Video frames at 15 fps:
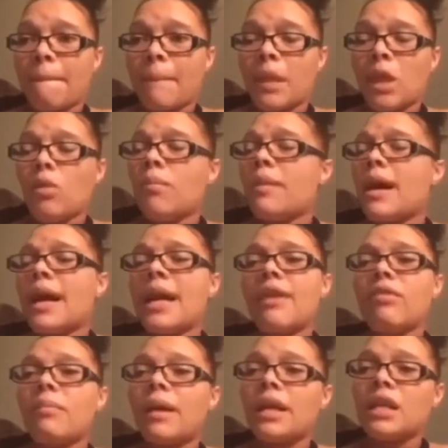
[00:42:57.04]
You went behind
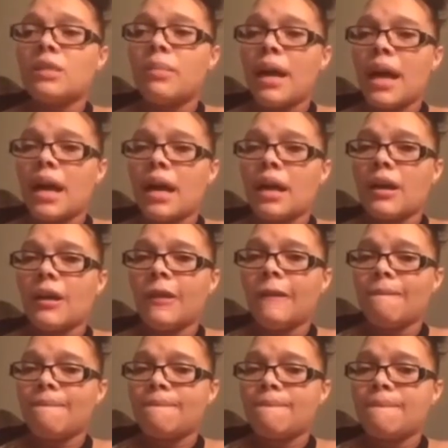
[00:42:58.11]
everybody's back.
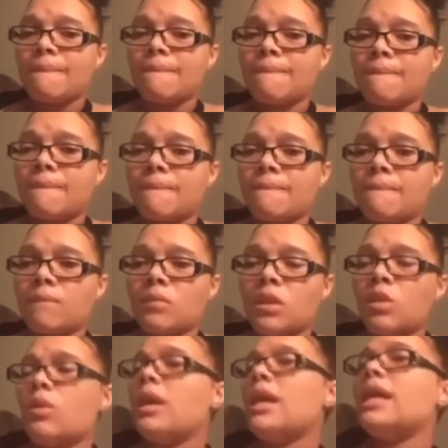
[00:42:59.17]

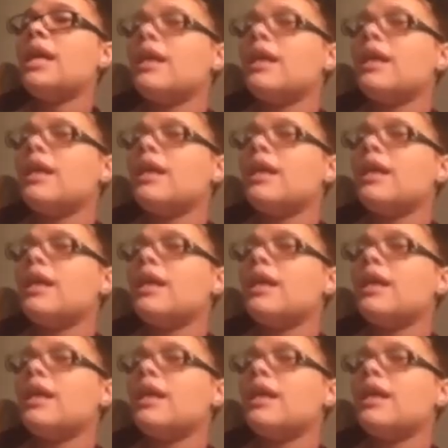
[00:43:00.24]
You didn't